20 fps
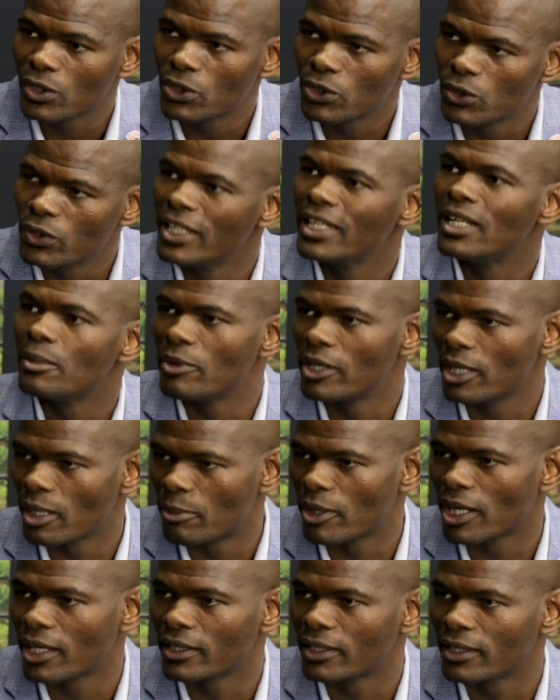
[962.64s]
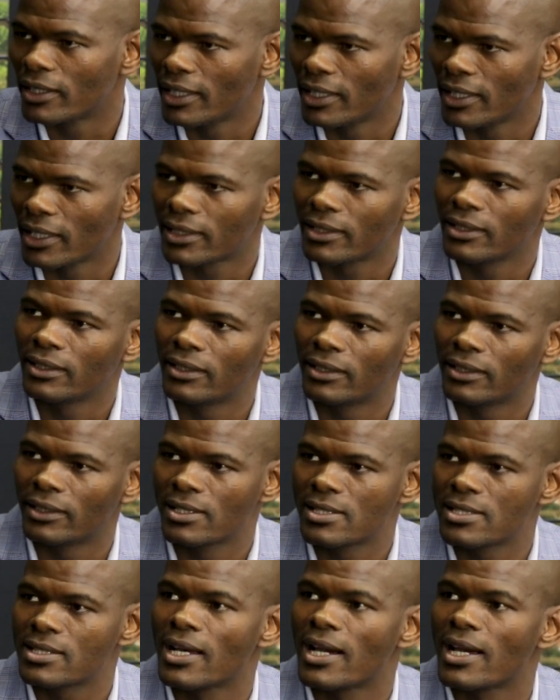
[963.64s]
You need a bigger brother. And I think
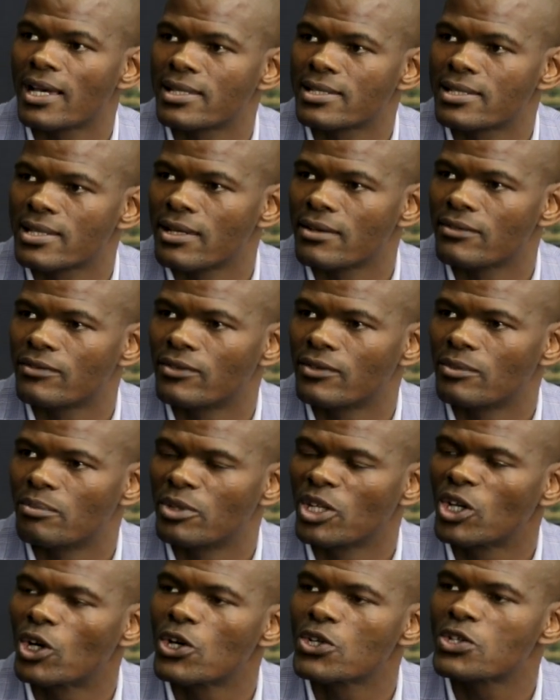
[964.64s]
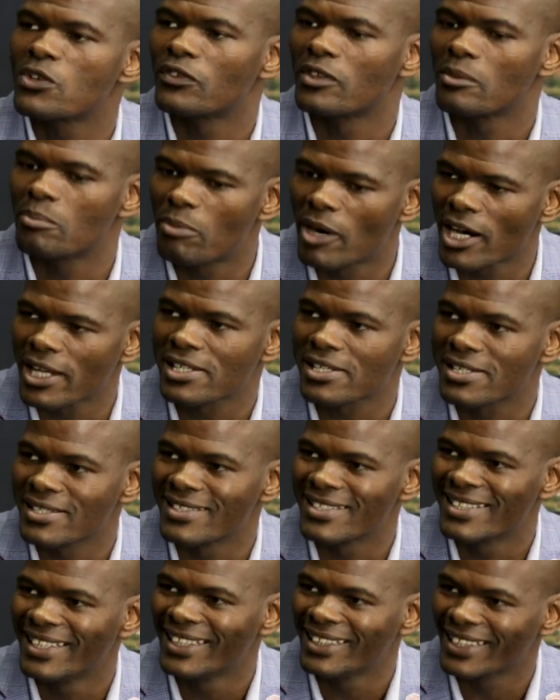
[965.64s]
these guys have, because of the
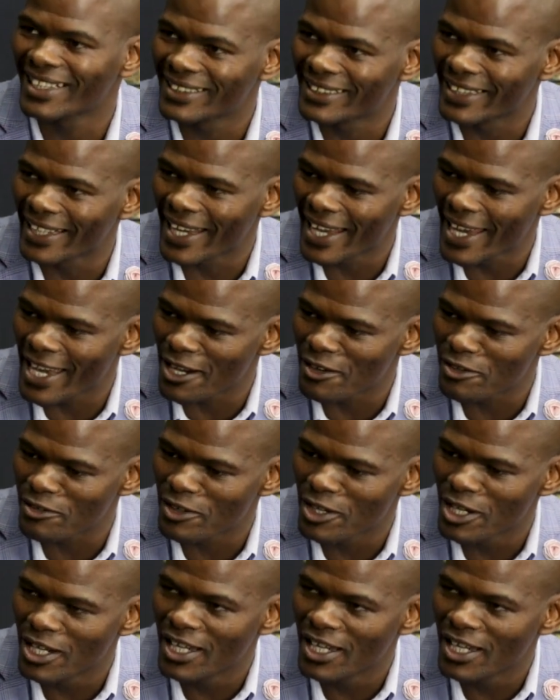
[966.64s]
passion that they have,